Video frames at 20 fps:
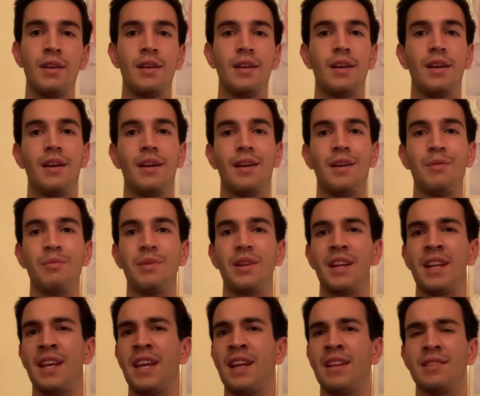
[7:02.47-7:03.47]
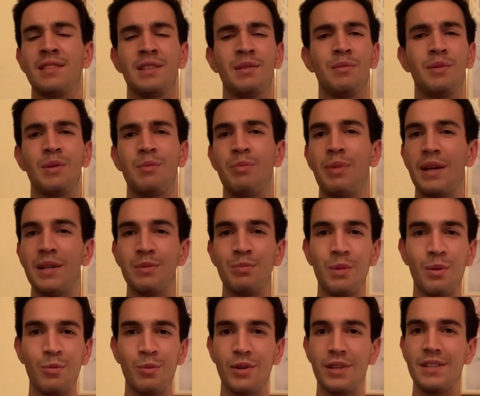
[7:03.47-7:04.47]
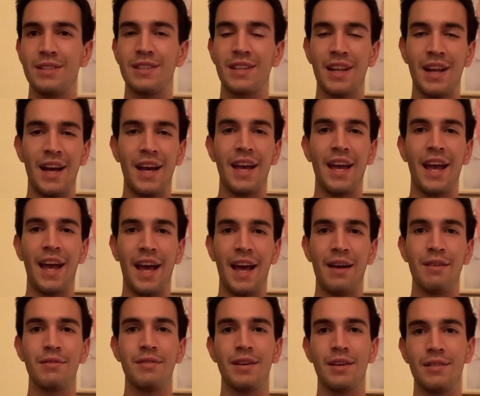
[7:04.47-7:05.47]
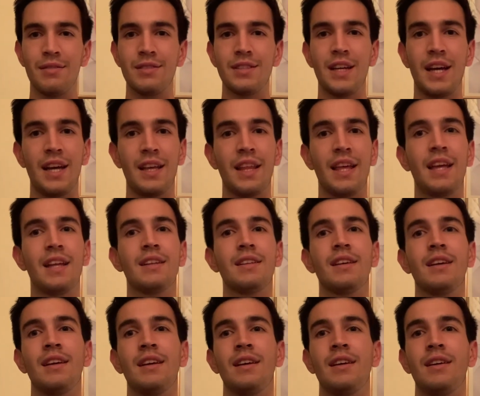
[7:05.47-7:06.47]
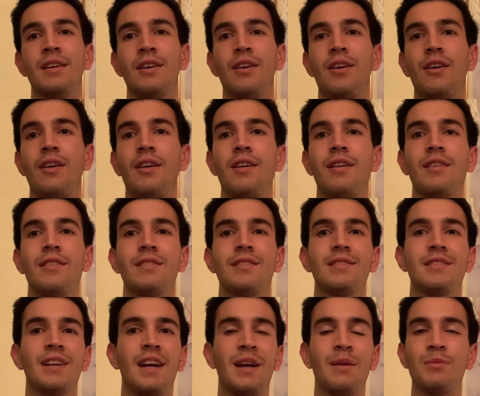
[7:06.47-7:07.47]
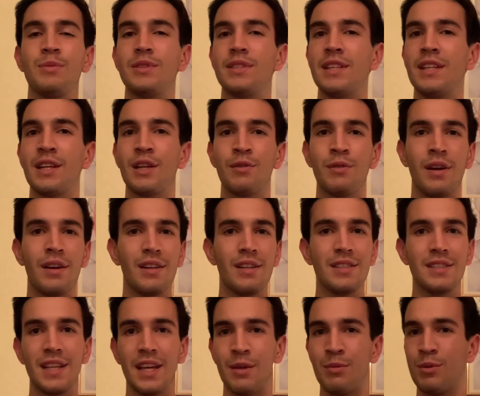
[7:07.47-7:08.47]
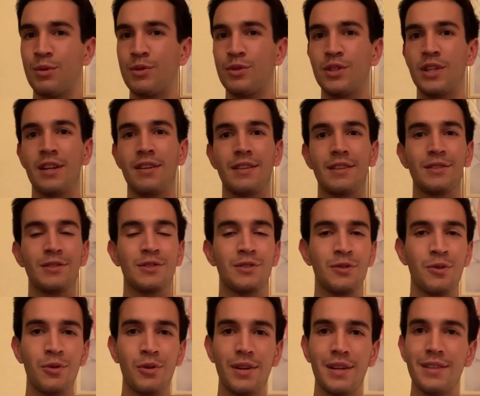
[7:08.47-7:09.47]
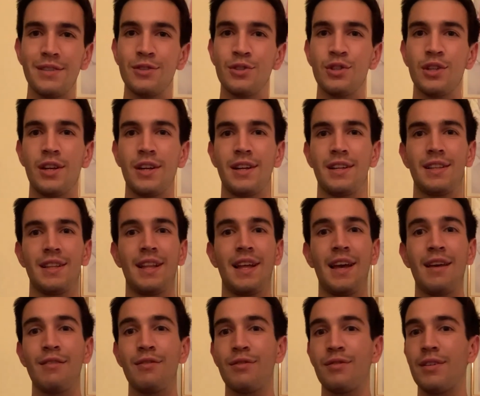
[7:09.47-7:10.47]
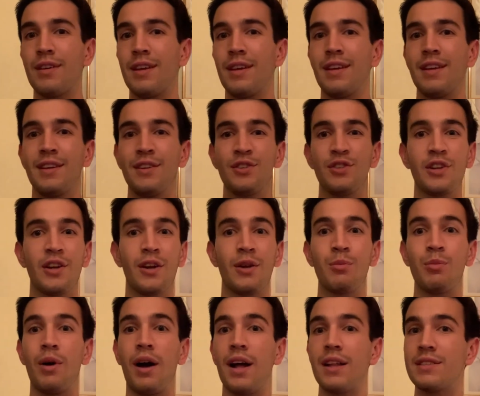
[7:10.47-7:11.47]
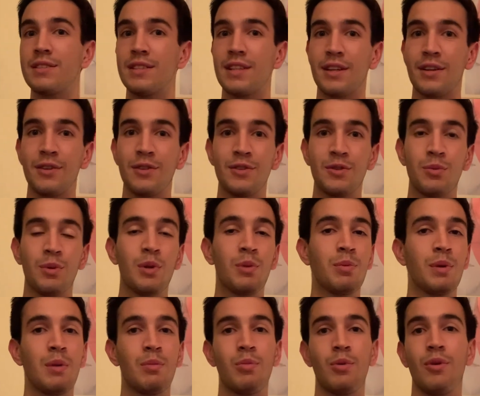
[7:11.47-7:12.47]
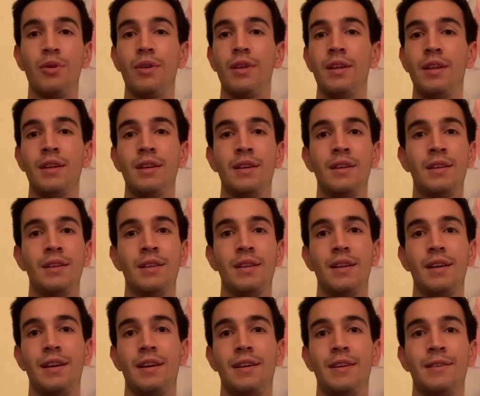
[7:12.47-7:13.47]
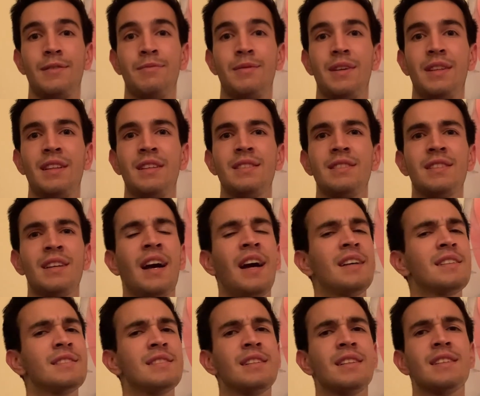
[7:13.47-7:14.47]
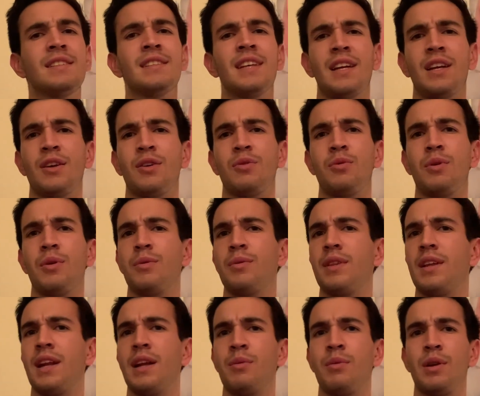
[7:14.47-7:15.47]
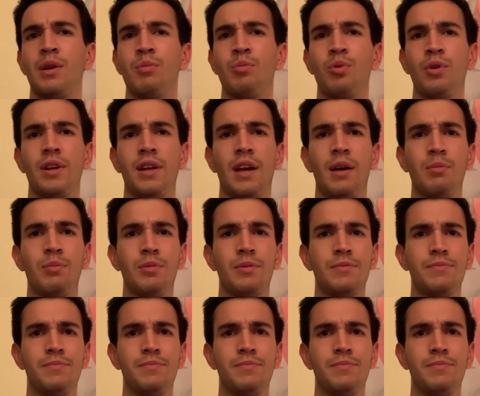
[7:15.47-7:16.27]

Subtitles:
And again, some of the best memories that I have of Thailand are time sitting around a table, sharing stories, sharing life, sharing pot stickers with people. And this ties into the second quote that I want to bring up.